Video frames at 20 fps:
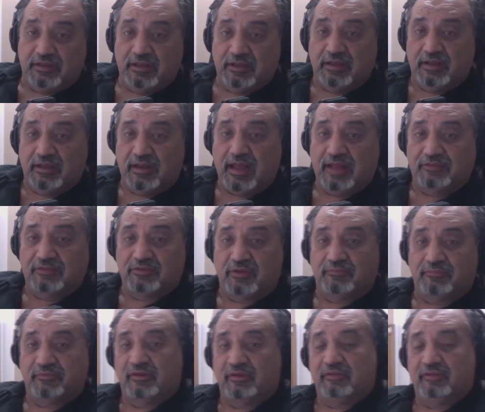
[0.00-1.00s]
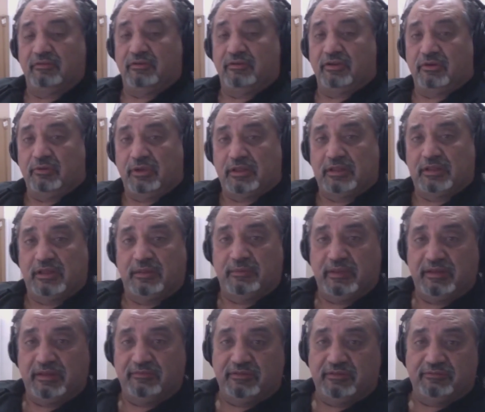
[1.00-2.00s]
It adds up very, very quickly. I
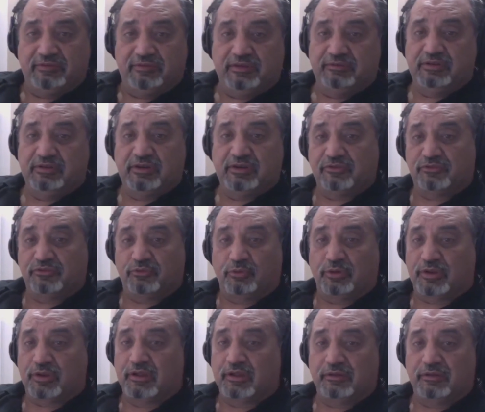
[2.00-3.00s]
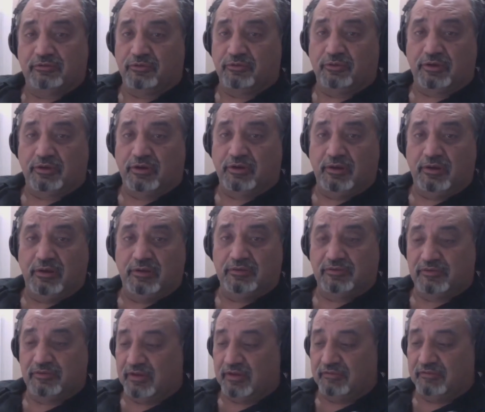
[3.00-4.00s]
mean, even in a
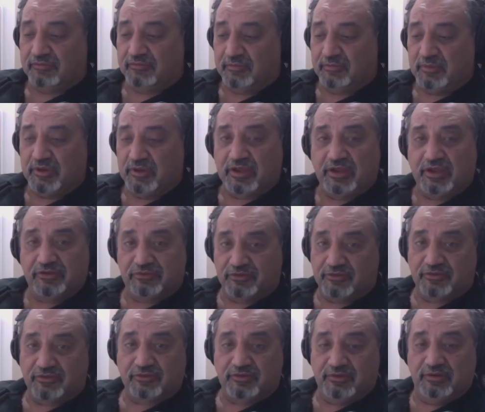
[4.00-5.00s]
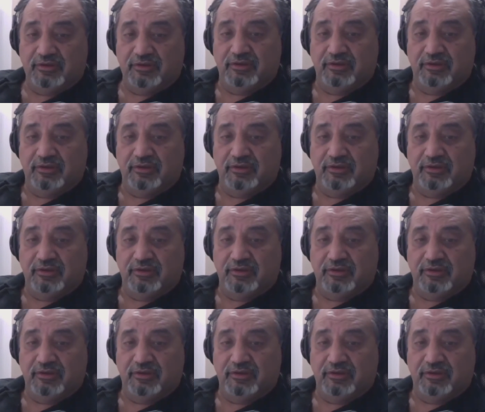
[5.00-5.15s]
short set of communications.